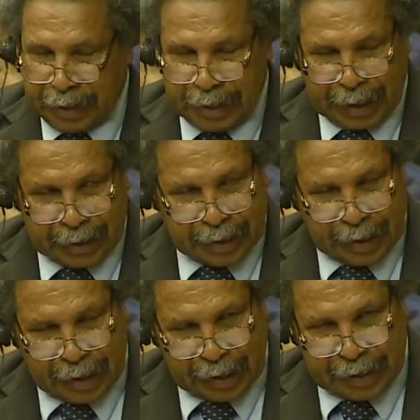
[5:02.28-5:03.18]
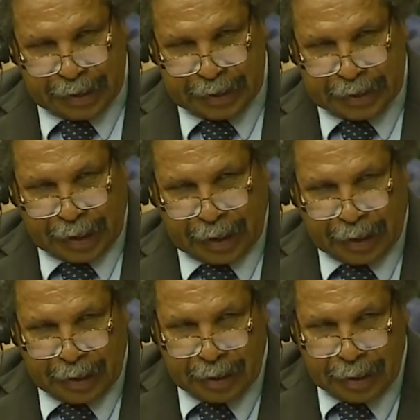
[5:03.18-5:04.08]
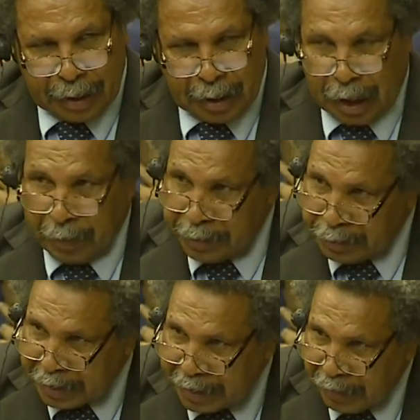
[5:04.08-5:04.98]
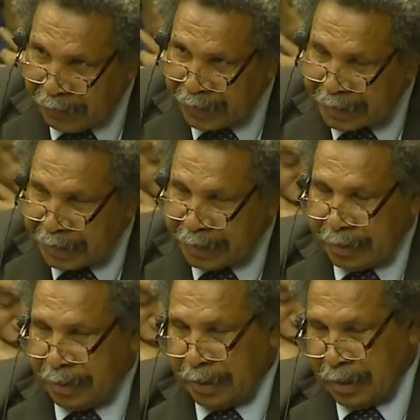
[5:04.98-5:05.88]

that their leaders are abusing their offices,